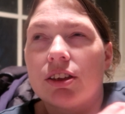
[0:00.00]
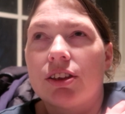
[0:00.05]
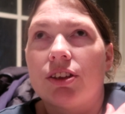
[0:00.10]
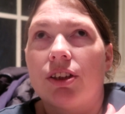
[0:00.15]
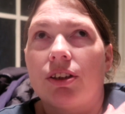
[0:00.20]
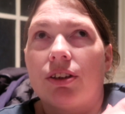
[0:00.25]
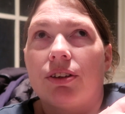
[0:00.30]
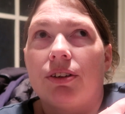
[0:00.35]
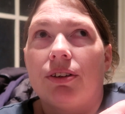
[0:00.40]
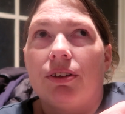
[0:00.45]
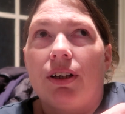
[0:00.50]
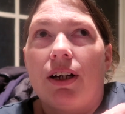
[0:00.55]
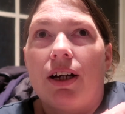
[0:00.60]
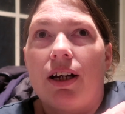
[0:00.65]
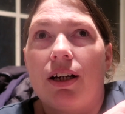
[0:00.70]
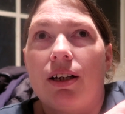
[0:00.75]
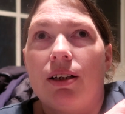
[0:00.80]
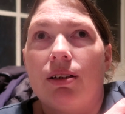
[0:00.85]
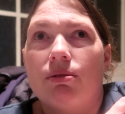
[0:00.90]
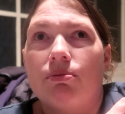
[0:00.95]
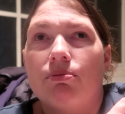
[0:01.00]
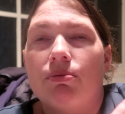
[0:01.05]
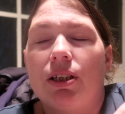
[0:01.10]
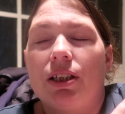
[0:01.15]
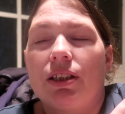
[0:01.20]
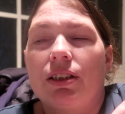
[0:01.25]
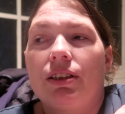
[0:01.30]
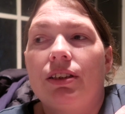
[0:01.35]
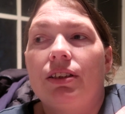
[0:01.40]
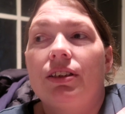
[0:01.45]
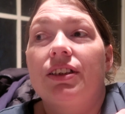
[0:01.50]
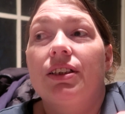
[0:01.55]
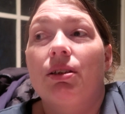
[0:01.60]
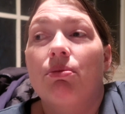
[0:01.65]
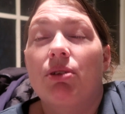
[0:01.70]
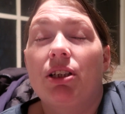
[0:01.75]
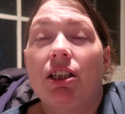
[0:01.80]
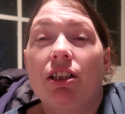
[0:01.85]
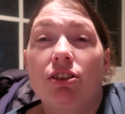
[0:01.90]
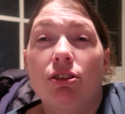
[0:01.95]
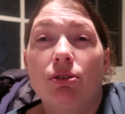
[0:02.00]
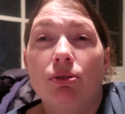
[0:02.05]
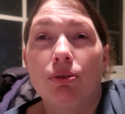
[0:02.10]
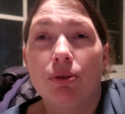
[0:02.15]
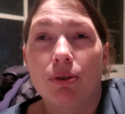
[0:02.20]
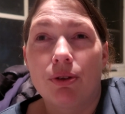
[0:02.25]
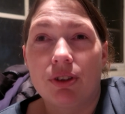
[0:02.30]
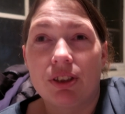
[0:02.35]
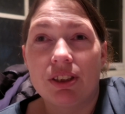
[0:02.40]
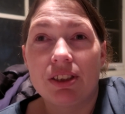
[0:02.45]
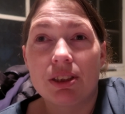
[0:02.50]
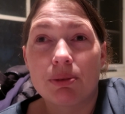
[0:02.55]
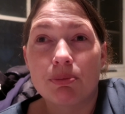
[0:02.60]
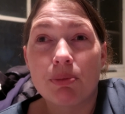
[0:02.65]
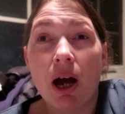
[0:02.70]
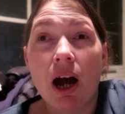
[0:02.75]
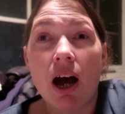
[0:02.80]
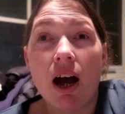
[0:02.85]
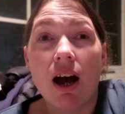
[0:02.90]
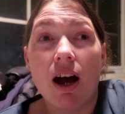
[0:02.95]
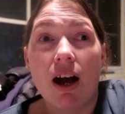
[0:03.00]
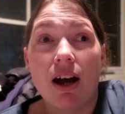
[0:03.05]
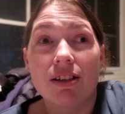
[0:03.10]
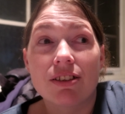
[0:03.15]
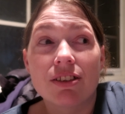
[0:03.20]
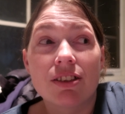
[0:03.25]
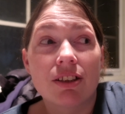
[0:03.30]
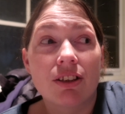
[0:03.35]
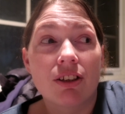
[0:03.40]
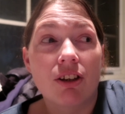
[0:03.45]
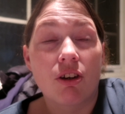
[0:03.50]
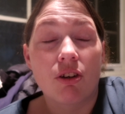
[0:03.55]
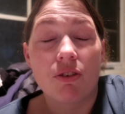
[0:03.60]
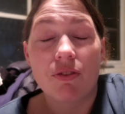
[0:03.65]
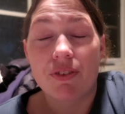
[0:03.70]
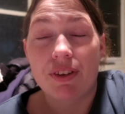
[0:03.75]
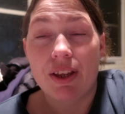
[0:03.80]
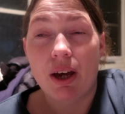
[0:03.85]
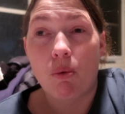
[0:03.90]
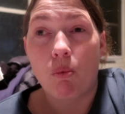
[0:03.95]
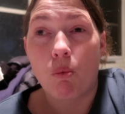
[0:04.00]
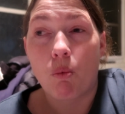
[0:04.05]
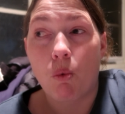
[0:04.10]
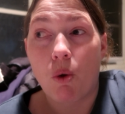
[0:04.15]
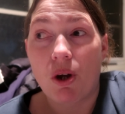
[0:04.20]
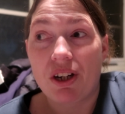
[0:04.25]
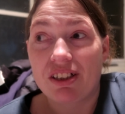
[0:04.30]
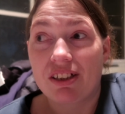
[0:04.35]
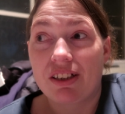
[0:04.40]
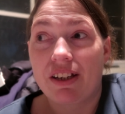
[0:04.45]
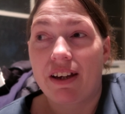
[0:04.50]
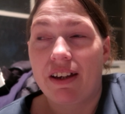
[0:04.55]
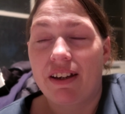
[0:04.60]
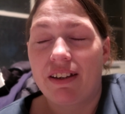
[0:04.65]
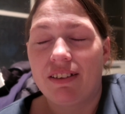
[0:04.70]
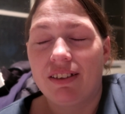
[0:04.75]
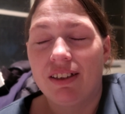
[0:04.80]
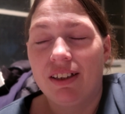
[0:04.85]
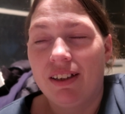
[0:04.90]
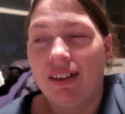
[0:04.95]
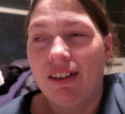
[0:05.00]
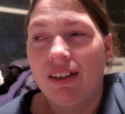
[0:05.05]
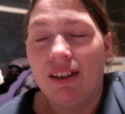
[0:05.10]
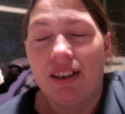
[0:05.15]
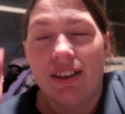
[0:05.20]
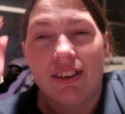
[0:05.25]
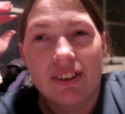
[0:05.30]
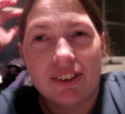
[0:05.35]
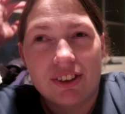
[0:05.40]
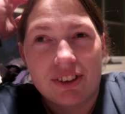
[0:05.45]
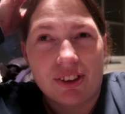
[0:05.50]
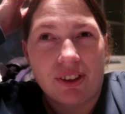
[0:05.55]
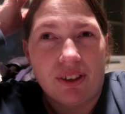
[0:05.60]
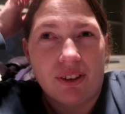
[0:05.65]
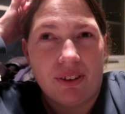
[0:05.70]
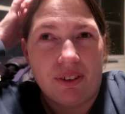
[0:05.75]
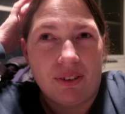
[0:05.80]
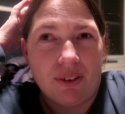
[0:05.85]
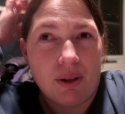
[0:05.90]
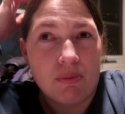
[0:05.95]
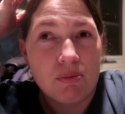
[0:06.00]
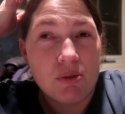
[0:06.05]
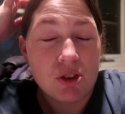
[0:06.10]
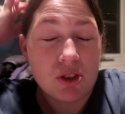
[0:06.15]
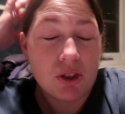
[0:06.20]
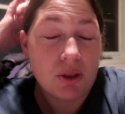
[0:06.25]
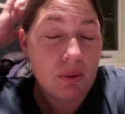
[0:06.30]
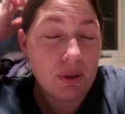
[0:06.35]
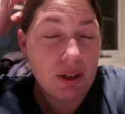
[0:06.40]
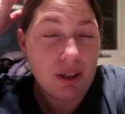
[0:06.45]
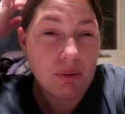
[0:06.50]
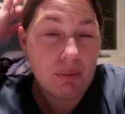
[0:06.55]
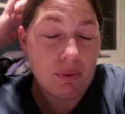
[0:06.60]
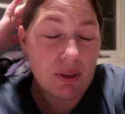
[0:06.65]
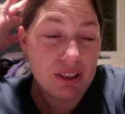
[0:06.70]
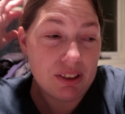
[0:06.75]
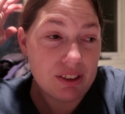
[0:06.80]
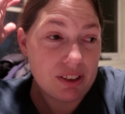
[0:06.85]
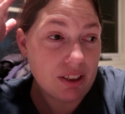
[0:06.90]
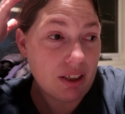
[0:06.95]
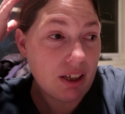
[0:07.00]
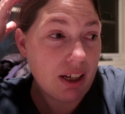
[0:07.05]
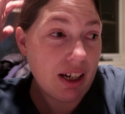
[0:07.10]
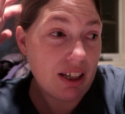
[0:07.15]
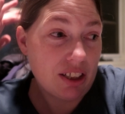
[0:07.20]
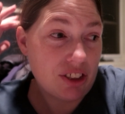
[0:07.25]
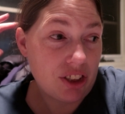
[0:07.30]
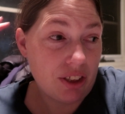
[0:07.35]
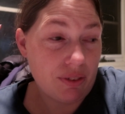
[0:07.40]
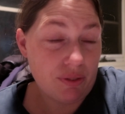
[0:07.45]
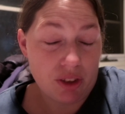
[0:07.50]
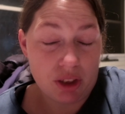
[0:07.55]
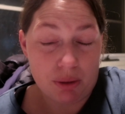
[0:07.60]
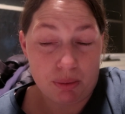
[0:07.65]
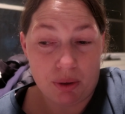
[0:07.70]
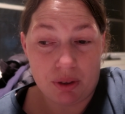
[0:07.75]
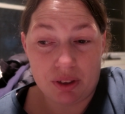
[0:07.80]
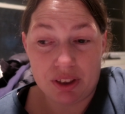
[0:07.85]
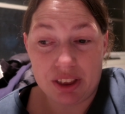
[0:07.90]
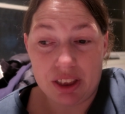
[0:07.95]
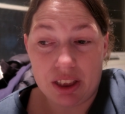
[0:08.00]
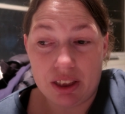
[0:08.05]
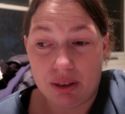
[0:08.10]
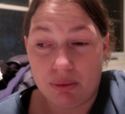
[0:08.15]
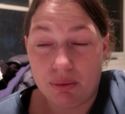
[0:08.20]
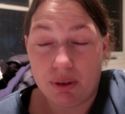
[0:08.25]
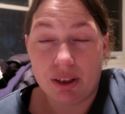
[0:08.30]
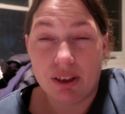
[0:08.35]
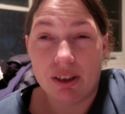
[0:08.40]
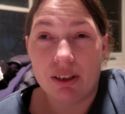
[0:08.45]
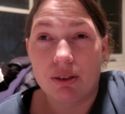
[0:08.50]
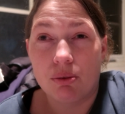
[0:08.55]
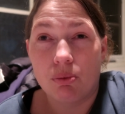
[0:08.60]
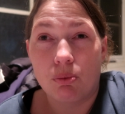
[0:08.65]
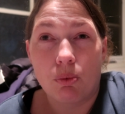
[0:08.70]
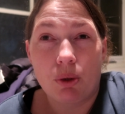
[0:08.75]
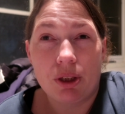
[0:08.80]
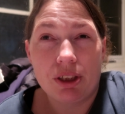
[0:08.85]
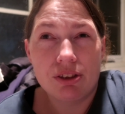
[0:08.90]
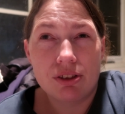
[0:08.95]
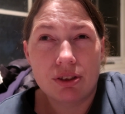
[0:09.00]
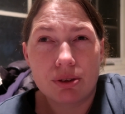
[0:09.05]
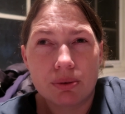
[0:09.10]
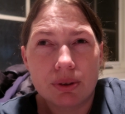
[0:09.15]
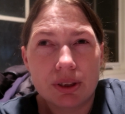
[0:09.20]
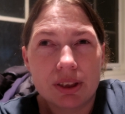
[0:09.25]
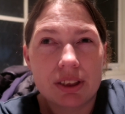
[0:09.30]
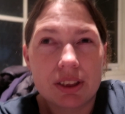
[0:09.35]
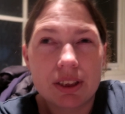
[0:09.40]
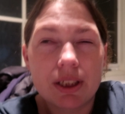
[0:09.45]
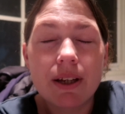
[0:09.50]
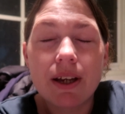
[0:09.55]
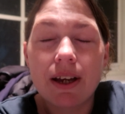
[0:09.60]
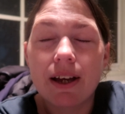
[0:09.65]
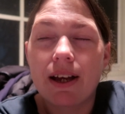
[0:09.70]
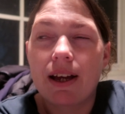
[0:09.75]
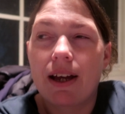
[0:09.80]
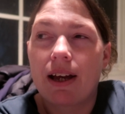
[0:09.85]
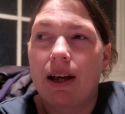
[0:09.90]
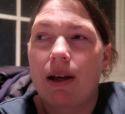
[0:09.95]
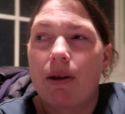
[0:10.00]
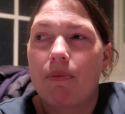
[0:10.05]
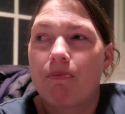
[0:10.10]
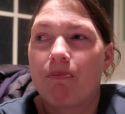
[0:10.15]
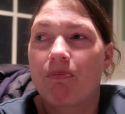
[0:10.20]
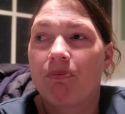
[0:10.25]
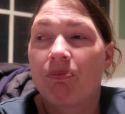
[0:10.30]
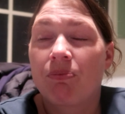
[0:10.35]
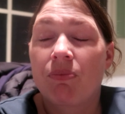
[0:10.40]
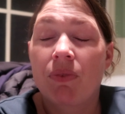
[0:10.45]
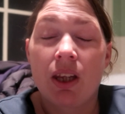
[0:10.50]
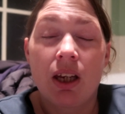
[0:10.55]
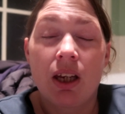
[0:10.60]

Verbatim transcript: So um, someone had to learn his part over that one day So I'm not sure where I went. I actually haven't spoken to anyone that went to it. Um,